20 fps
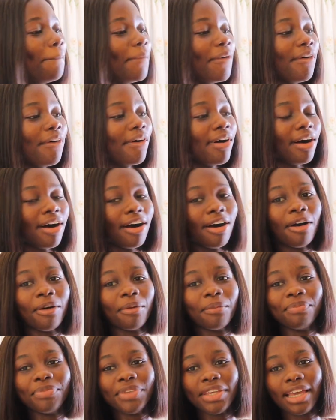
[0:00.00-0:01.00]
but
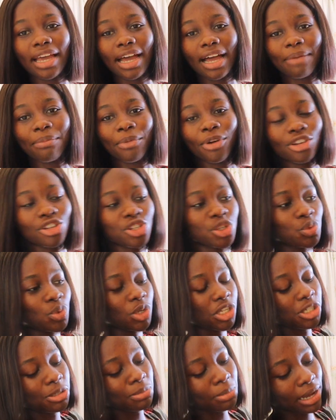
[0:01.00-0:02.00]
um yeah i'm gonna
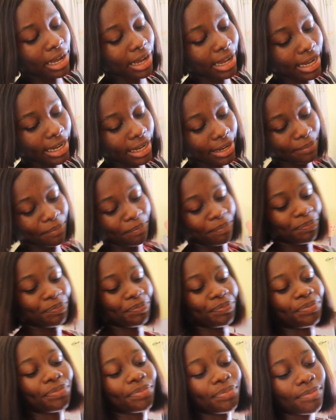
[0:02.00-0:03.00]
switch my
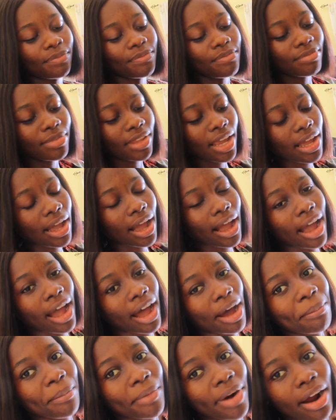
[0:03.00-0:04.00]

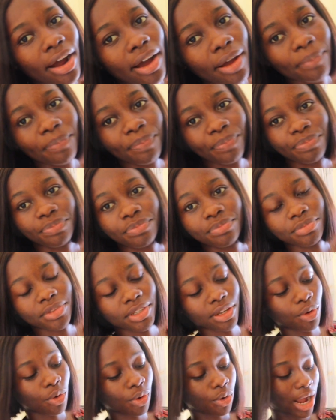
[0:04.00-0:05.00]
camera
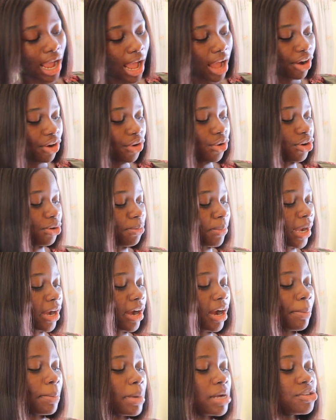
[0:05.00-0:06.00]
the angle of my
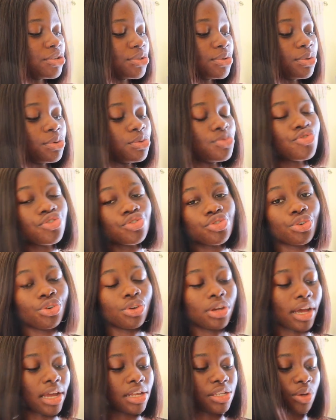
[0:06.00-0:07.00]
camera to show you
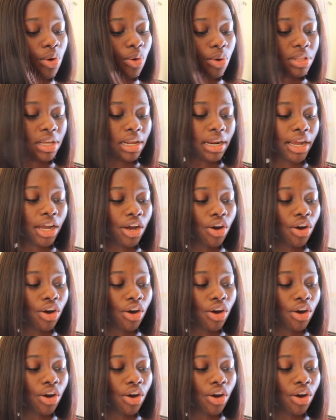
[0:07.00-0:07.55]
guys all that I